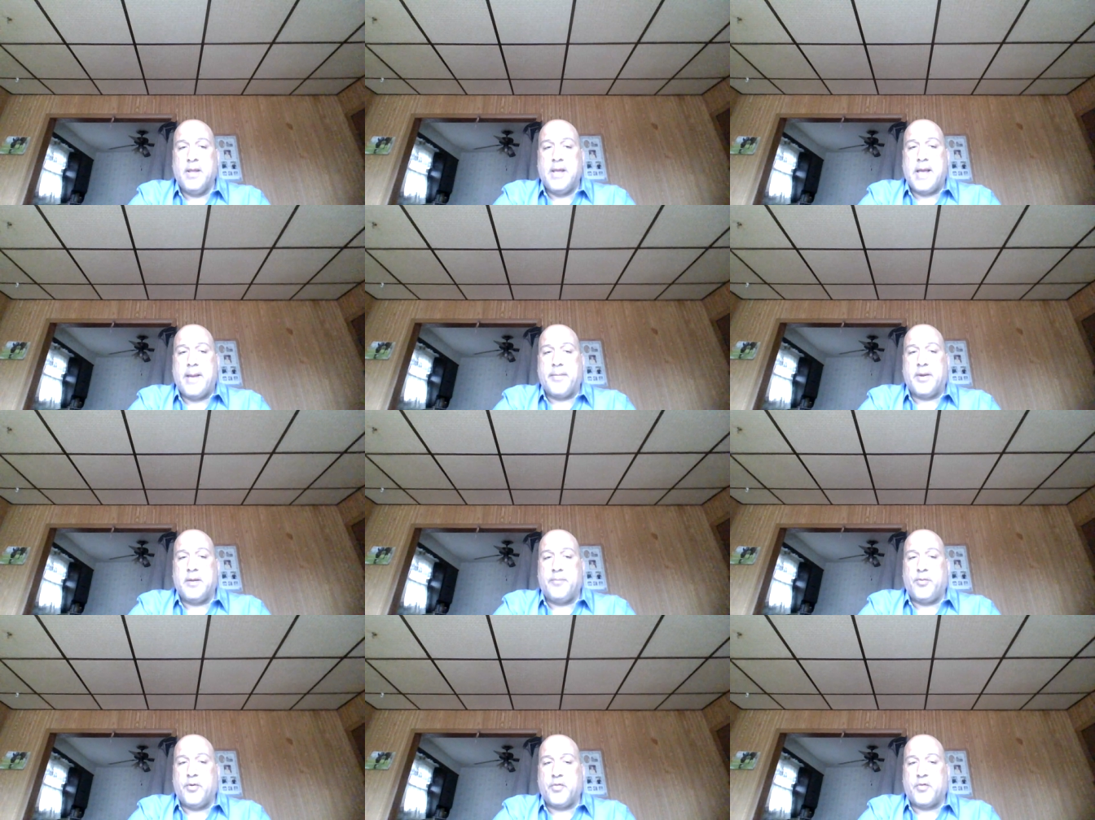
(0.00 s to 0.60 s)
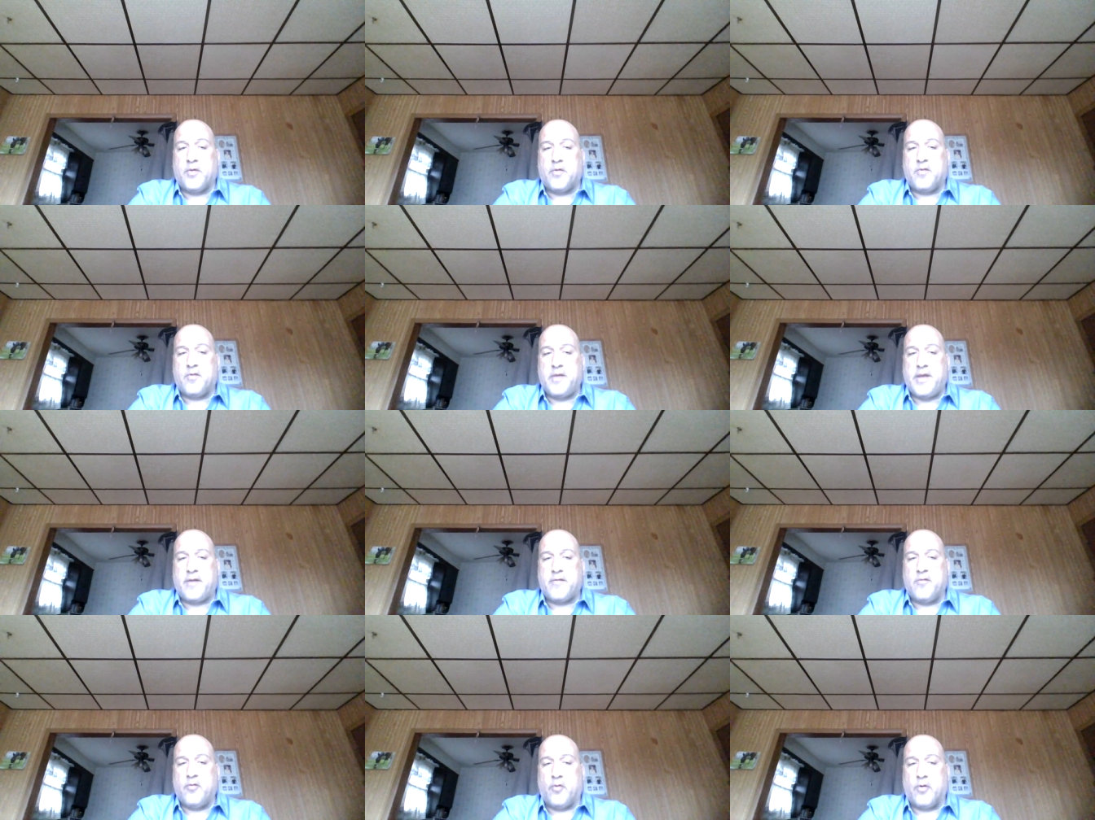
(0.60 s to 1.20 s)
I'm going to put the
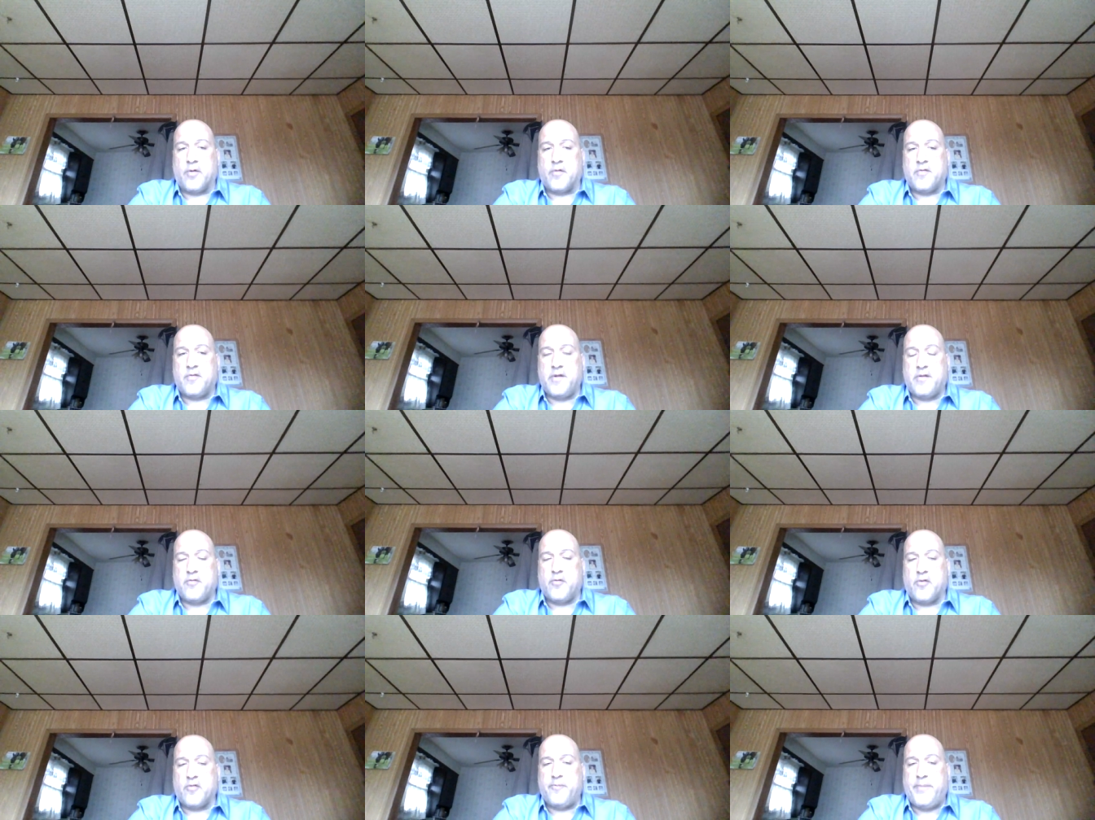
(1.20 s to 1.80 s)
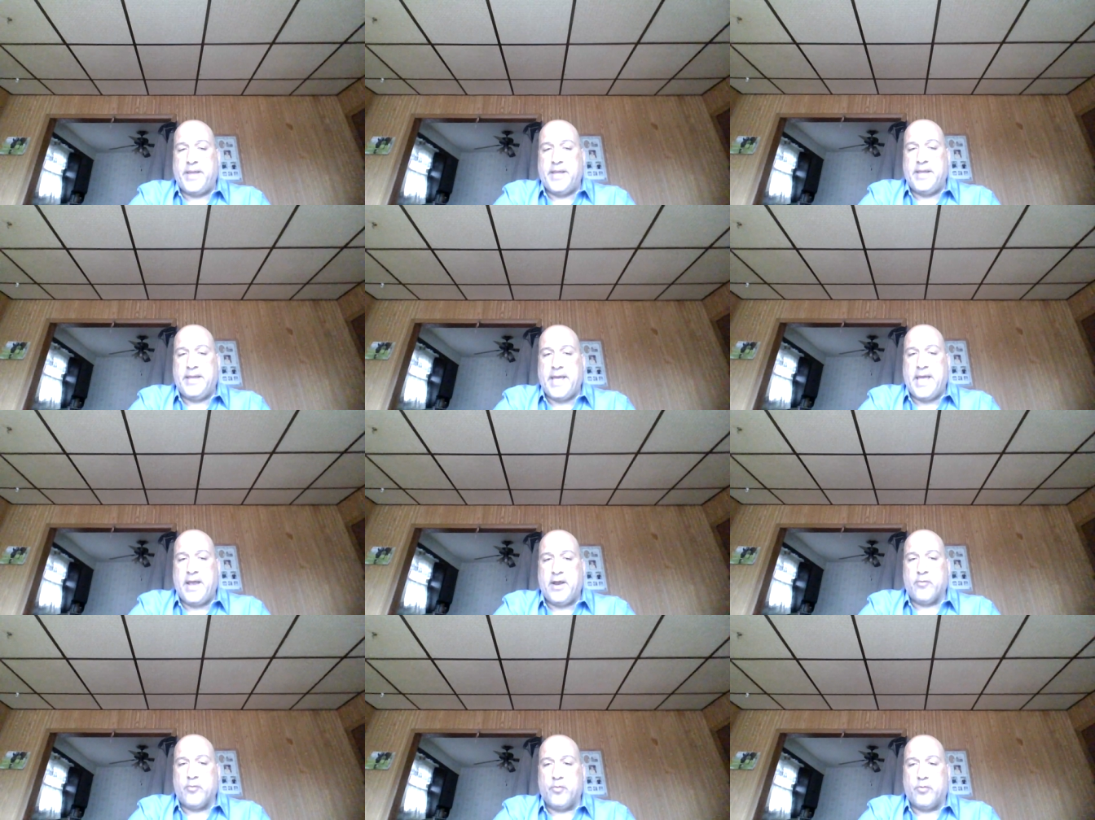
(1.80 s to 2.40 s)
6 horse being
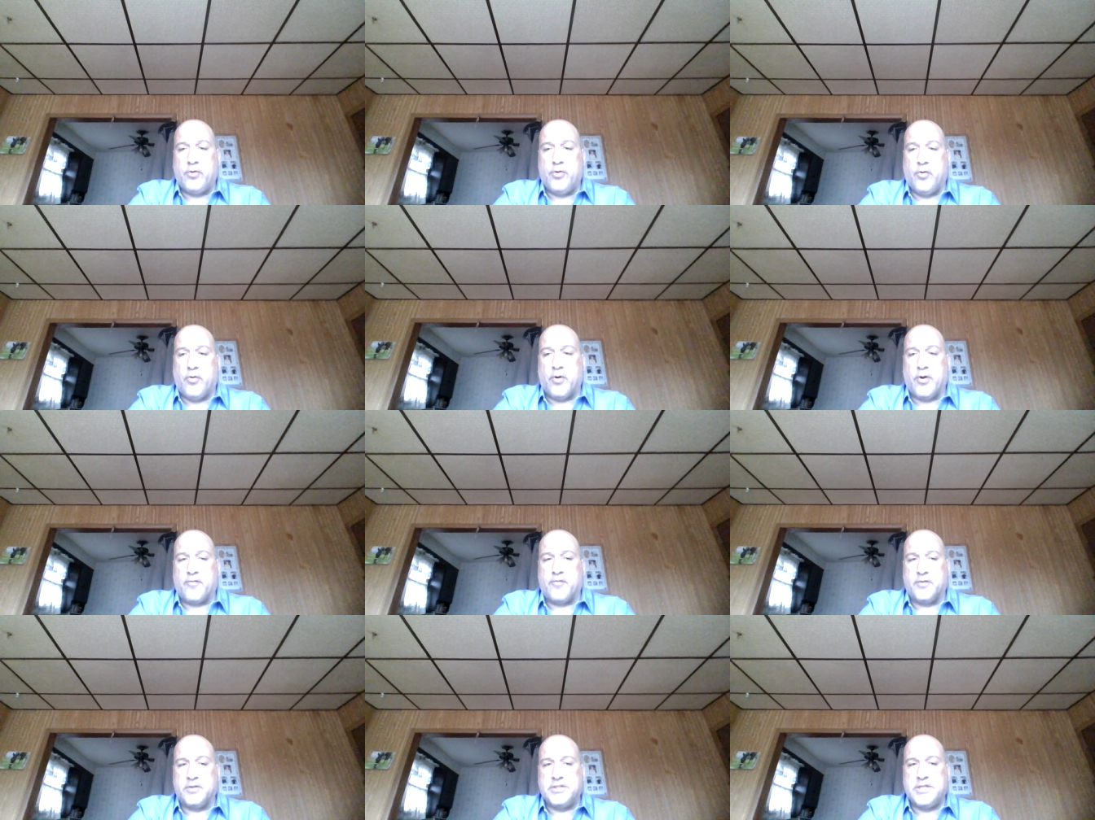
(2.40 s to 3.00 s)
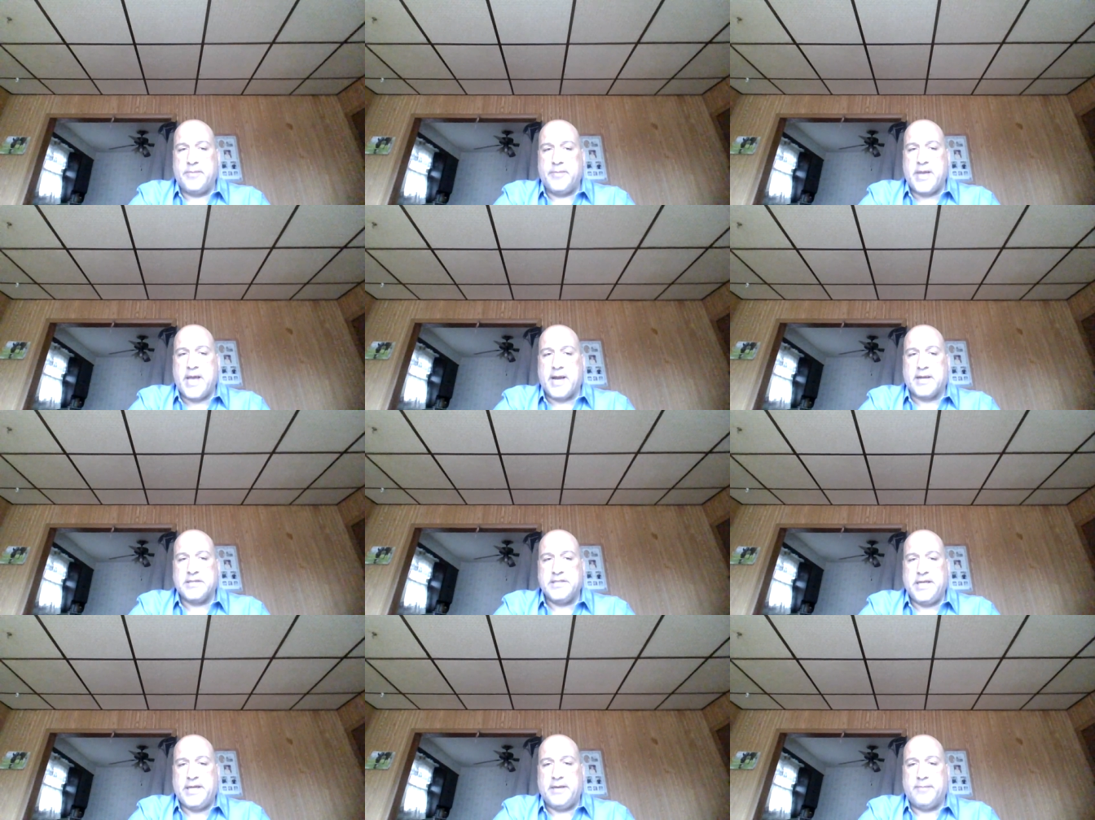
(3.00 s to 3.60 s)
Kangaroo Court for Tim
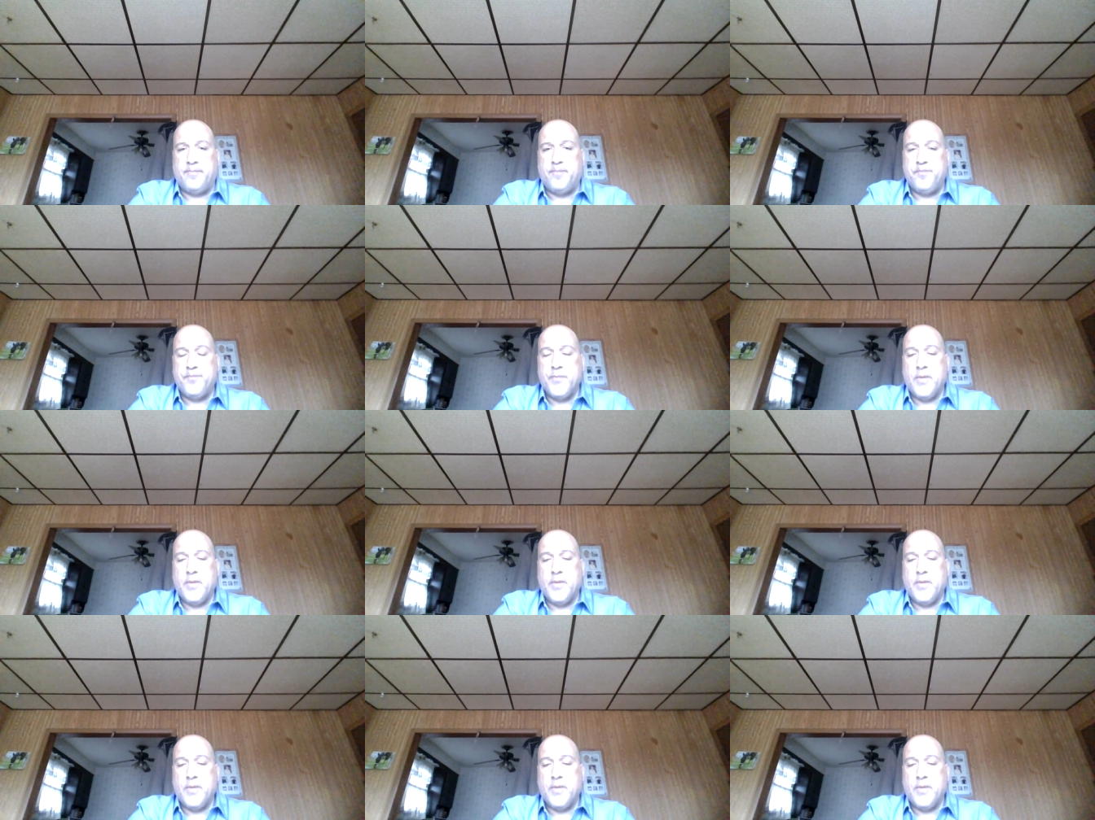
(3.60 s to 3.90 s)
Yakteen.